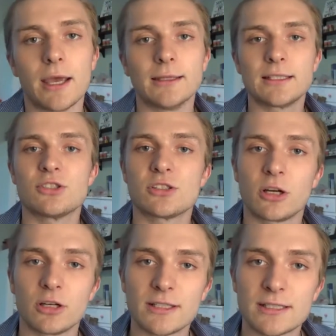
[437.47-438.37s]
And let's just
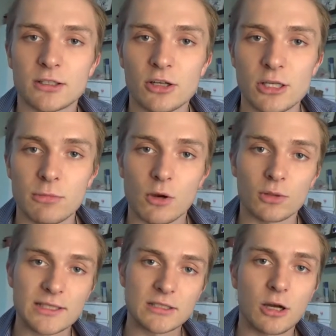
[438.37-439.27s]
start a discussion
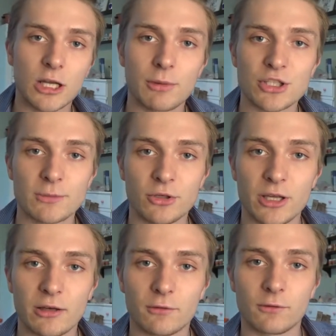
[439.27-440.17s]
let's talk about chapter
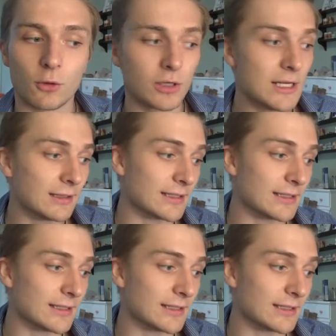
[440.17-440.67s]
904.